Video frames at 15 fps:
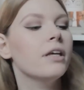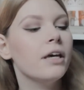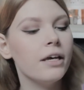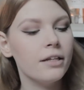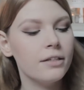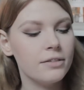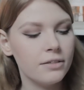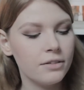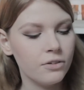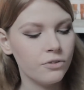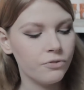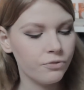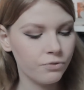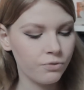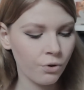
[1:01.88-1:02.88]
that the
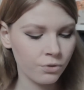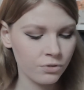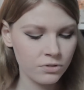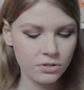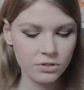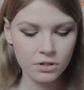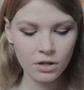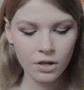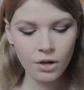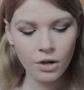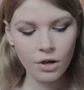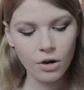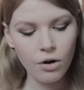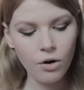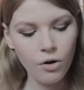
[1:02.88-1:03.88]
font
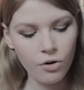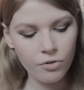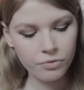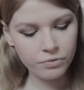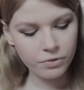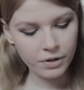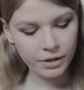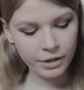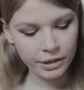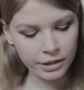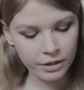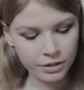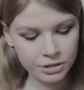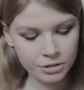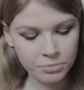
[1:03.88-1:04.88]
of
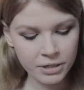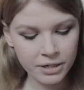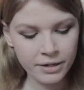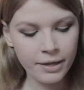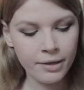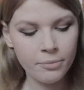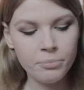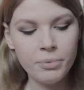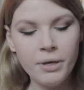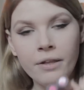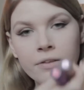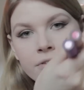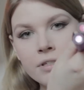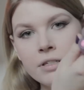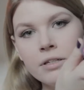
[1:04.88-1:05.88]
Cashmere and
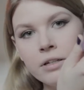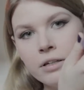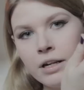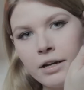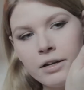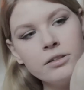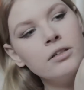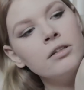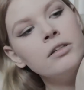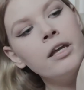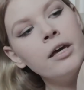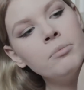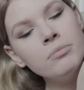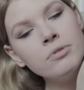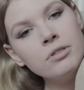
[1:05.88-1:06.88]
Pansy, like the
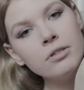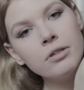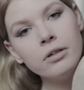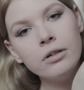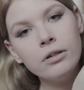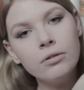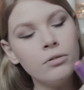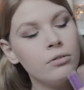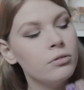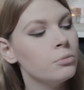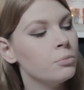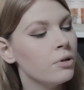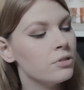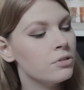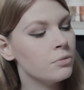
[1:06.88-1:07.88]
names on the
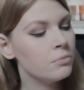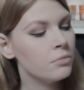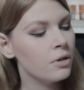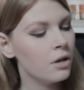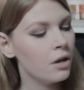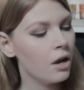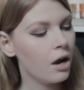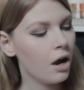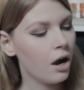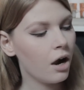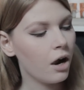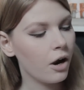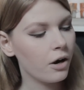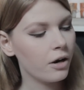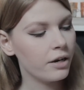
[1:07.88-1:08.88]
bottom,
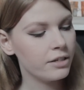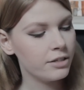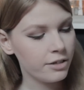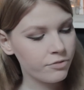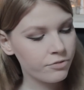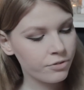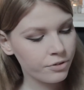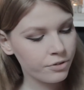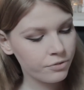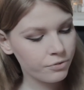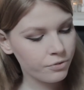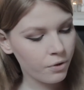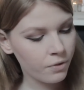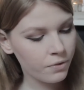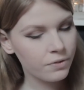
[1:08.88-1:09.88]
are a different
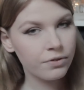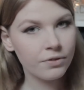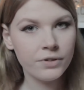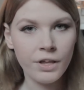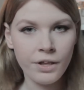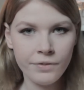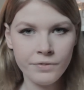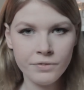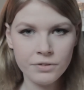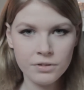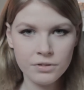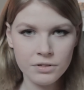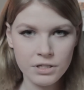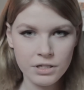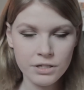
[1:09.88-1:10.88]
font than
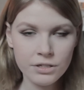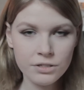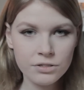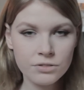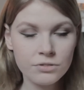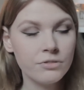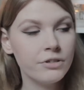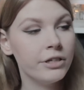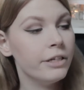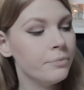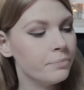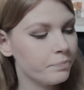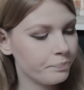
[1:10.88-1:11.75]
these three.